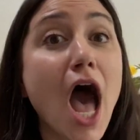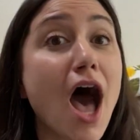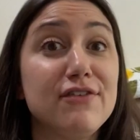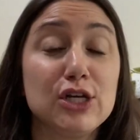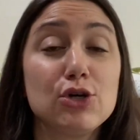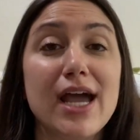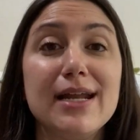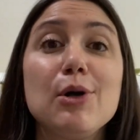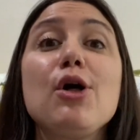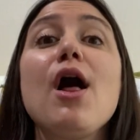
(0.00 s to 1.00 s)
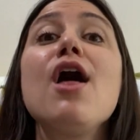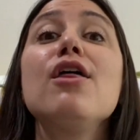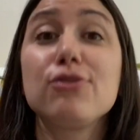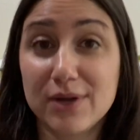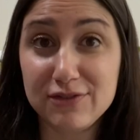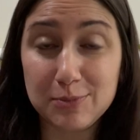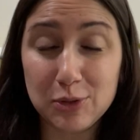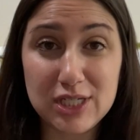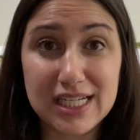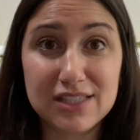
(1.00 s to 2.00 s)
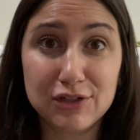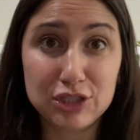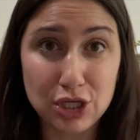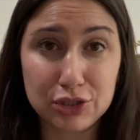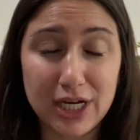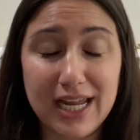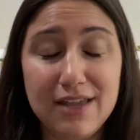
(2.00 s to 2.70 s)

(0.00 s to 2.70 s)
of incredible thrift boutiques for children.